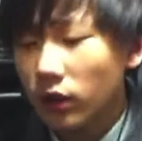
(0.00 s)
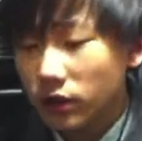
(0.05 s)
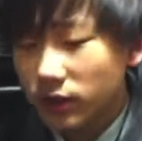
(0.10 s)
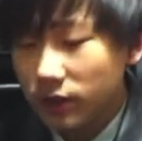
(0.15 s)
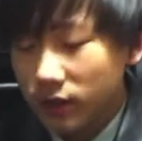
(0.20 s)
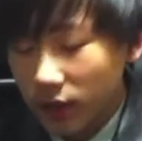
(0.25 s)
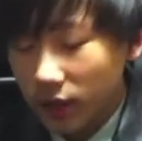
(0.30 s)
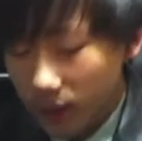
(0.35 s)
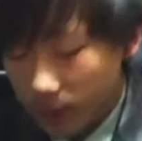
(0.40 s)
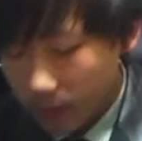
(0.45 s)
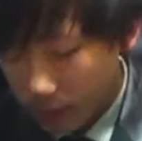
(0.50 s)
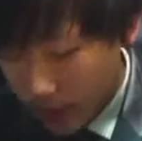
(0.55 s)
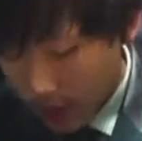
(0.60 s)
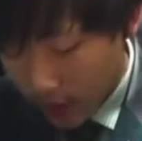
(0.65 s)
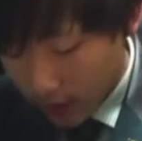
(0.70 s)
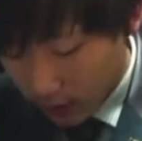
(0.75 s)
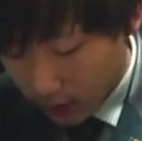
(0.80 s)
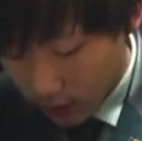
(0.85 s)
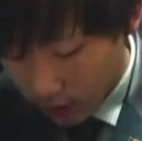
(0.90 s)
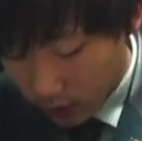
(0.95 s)
are some
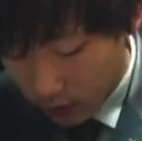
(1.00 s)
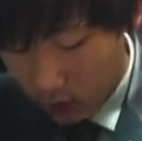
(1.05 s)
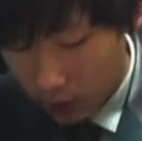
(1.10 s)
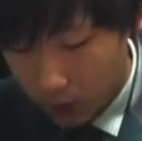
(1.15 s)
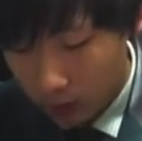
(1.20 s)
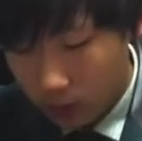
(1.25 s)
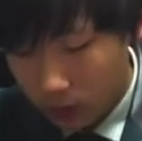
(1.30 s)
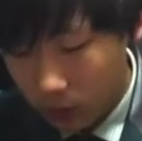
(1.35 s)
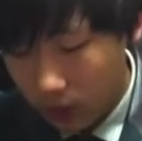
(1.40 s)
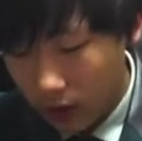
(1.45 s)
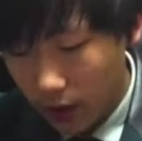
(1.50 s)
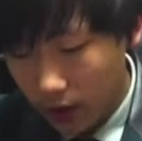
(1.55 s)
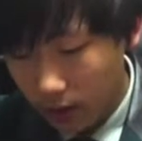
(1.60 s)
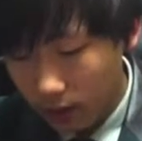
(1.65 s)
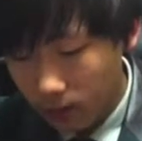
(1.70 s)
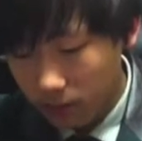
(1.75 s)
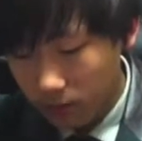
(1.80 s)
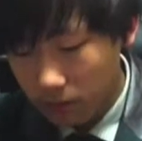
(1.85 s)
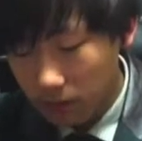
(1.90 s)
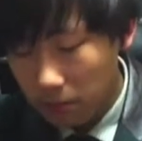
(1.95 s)

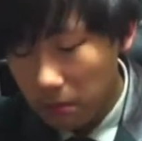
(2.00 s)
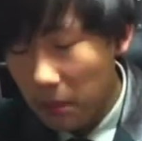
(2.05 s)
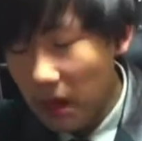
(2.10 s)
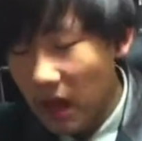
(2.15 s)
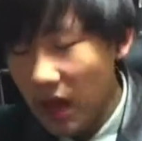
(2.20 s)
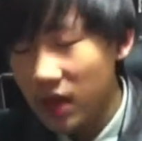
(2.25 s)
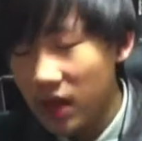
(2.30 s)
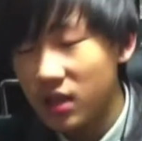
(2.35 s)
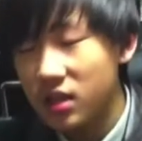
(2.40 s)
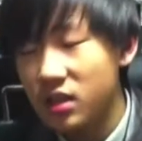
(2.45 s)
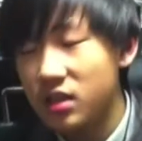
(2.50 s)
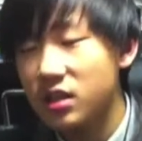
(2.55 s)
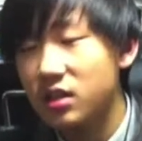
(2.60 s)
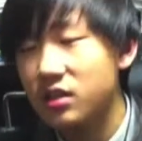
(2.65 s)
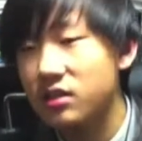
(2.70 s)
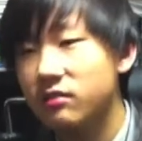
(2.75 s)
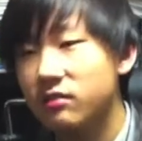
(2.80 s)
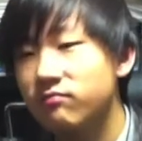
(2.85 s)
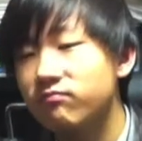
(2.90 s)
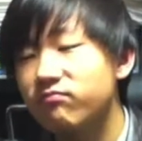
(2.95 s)

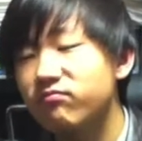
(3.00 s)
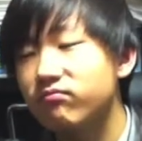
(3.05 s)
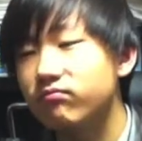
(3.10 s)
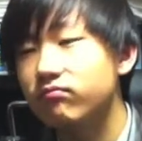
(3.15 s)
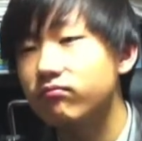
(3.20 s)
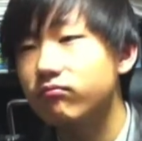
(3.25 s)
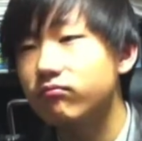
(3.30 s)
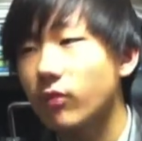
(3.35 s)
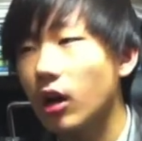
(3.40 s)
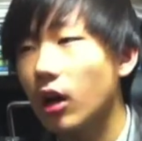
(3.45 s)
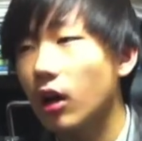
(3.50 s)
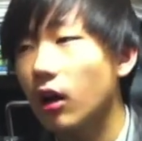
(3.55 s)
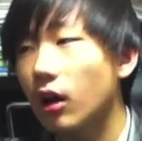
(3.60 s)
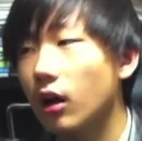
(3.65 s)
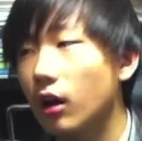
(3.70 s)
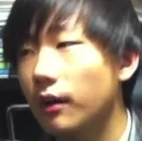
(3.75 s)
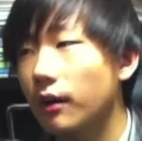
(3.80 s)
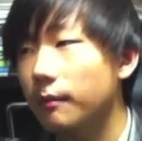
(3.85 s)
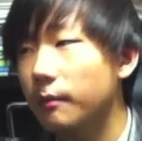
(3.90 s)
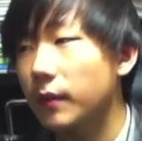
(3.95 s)
main
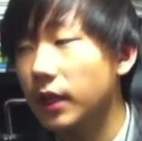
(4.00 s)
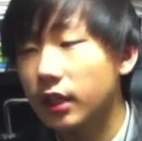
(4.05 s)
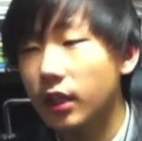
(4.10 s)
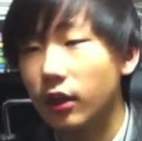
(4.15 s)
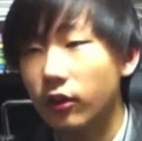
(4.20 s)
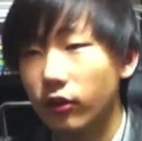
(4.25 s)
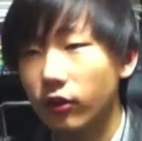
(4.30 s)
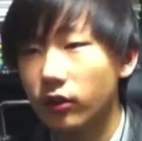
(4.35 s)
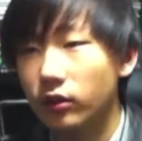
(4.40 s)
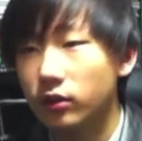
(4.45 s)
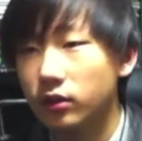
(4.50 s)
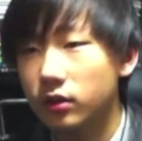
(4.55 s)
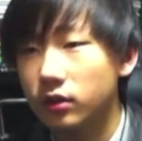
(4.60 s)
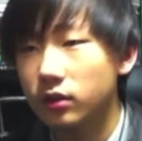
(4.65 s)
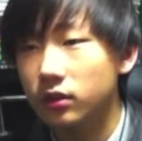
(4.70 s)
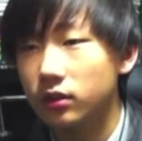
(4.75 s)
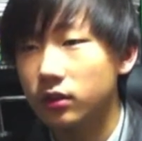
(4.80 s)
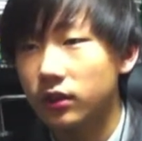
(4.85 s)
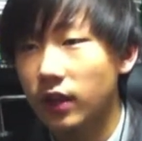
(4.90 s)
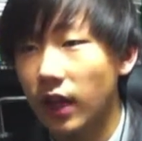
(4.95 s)
materials
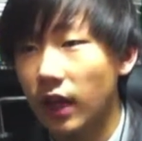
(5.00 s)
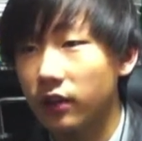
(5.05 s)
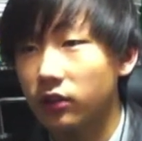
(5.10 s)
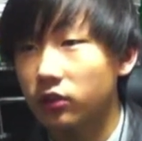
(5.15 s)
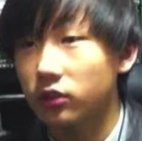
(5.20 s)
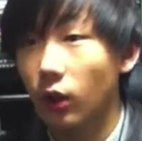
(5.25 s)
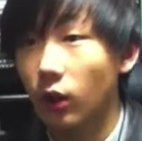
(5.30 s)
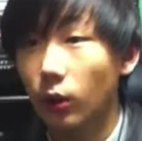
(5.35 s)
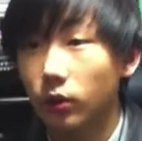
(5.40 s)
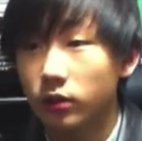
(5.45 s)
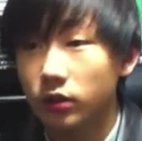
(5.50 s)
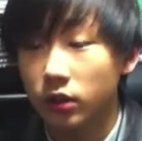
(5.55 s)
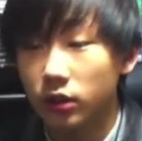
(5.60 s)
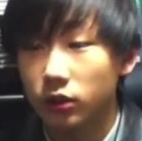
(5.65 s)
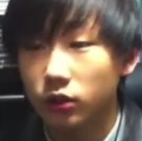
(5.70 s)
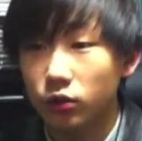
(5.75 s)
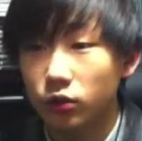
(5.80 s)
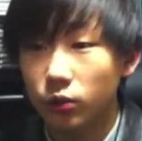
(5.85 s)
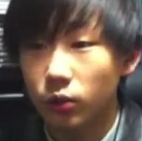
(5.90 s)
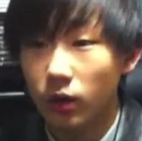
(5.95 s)
that goes
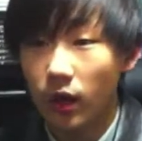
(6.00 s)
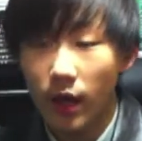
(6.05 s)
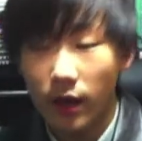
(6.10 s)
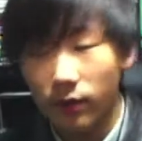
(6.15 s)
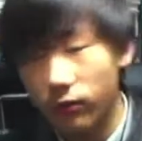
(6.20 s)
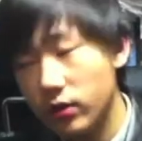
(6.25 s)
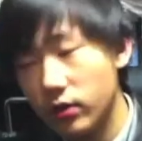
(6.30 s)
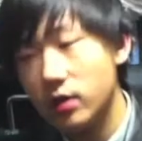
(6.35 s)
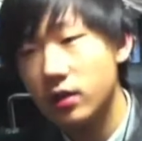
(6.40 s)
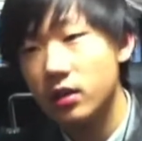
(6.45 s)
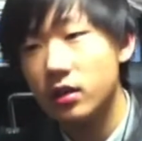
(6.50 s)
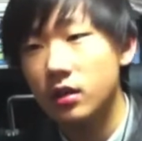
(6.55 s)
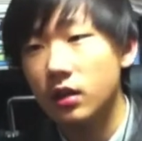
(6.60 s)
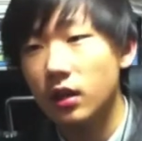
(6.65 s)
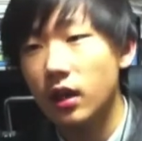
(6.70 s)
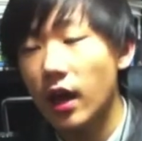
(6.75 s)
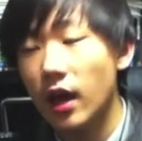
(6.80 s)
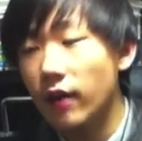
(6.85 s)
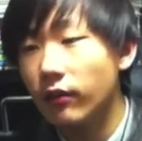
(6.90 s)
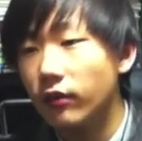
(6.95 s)
into
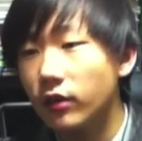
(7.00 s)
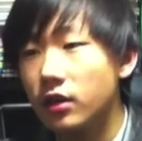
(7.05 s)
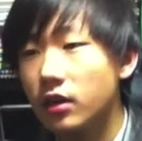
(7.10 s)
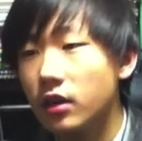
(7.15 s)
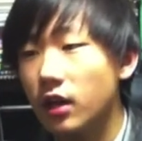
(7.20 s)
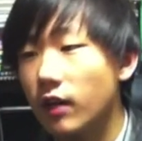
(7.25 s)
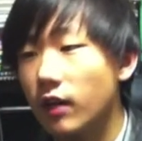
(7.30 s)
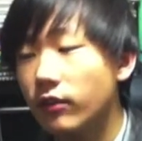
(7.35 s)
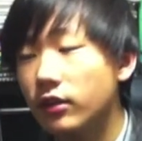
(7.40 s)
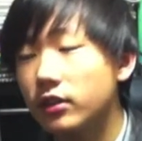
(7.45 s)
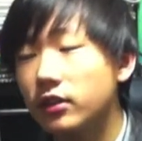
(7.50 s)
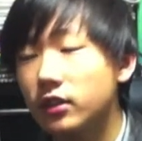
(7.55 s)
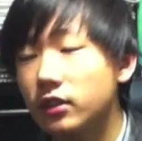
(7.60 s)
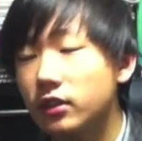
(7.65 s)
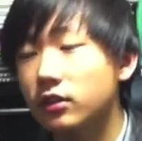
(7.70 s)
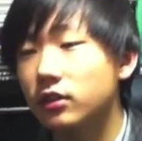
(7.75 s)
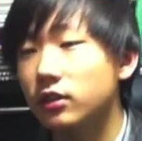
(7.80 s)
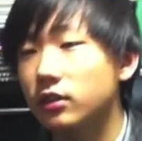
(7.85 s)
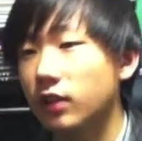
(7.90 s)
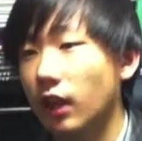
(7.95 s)
every
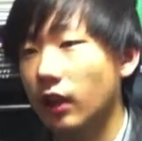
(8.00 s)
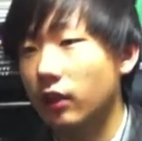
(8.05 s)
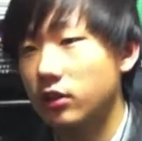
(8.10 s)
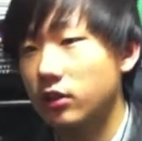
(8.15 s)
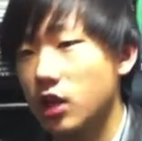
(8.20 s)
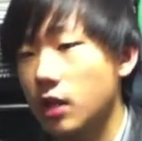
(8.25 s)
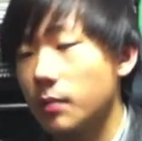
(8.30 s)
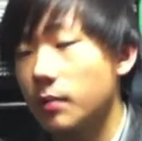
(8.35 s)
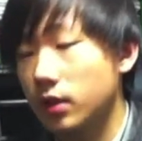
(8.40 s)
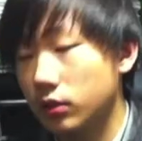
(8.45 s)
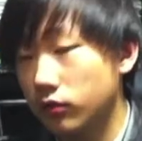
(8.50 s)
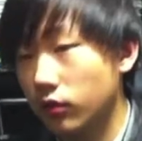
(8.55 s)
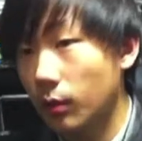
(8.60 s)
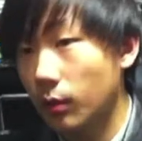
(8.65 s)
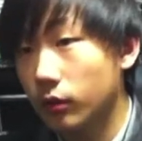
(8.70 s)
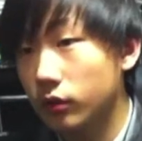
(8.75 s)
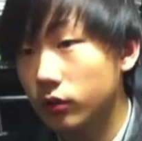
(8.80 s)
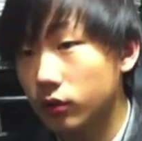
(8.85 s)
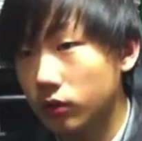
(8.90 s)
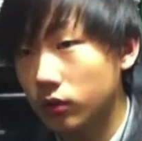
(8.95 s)
single Japanese
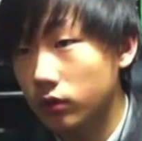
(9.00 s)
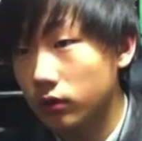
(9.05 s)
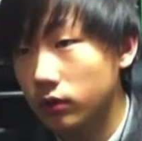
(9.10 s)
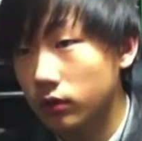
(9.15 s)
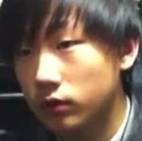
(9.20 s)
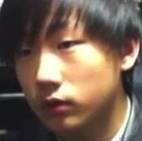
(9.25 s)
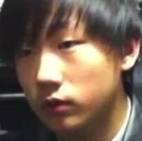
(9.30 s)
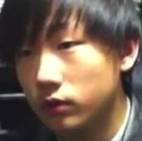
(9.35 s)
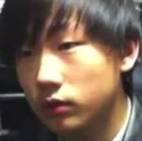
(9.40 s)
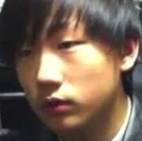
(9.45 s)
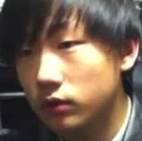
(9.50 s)
ramen noodles?